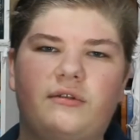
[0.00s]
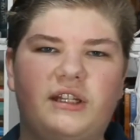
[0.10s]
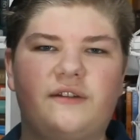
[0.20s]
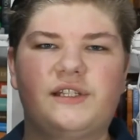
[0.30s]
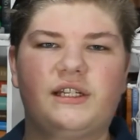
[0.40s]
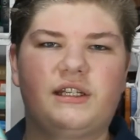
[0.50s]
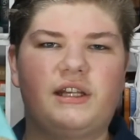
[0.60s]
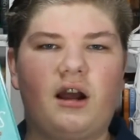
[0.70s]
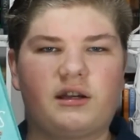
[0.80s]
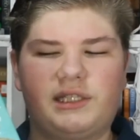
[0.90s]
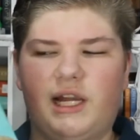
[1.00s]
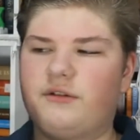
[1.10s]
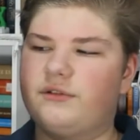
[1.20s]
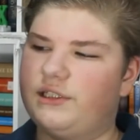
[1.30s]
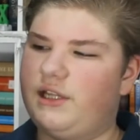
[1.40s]
lives in a Yaga's
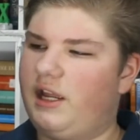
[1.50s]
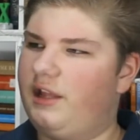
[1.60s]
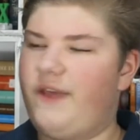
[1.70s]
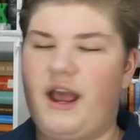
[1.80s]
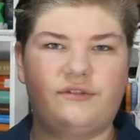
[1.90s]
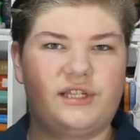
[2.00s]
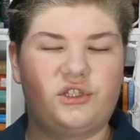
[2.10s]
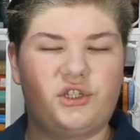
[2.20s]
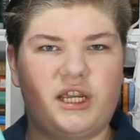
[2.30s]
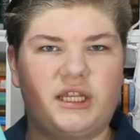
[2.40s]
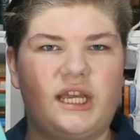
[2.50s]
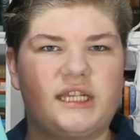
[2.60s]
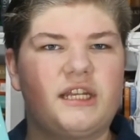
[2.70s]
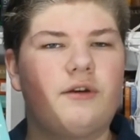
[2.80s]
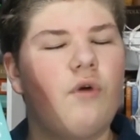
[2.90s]
house, and the house has chicken
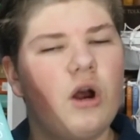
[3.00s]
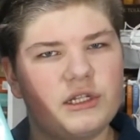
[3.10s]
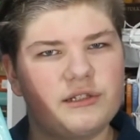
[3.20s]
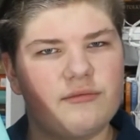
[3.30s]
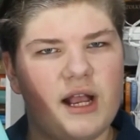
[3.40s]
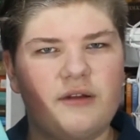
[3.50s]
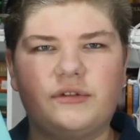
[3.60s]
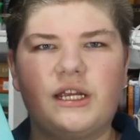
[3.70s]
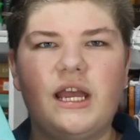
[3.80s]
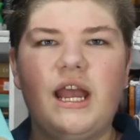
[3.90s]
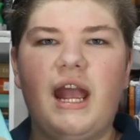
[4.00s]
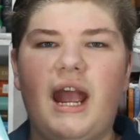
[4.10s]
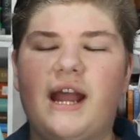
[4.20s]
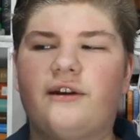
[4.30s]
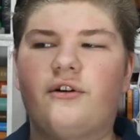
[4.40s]
legs, and it walks around,
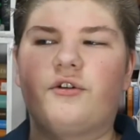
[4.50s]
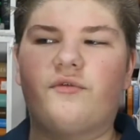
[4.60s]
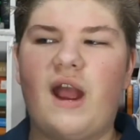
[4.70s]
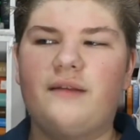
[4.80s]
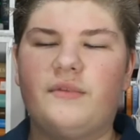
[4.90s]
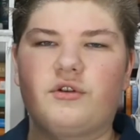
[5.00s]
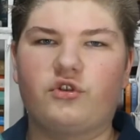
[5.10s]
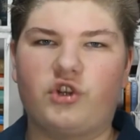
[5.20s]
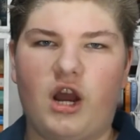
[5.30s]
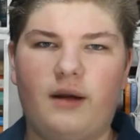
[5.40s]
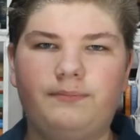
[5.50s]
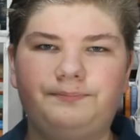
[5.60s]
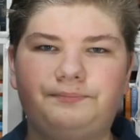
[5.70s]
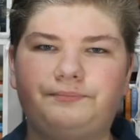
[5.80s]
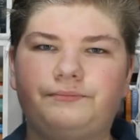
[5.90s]
and her grandmother's job
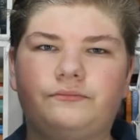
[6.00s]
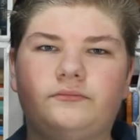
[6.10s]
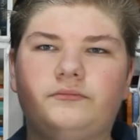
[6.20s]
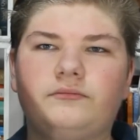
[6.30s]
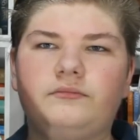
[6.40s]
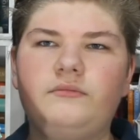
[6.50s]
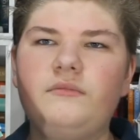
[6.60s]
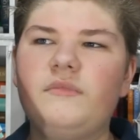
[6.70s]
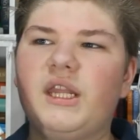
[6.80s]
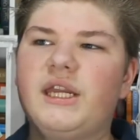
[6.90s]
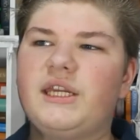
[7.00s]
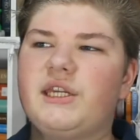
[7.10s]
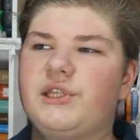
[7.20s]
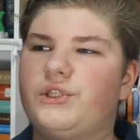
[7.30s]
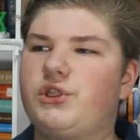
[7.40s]

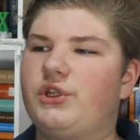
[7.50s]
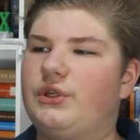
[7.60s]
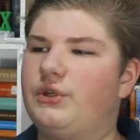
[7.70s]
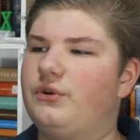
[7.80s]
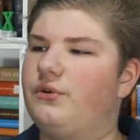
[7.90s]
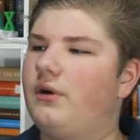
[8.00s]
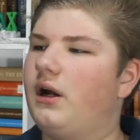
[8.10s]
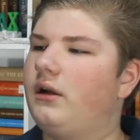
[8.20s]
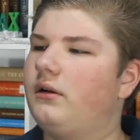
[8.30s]
is to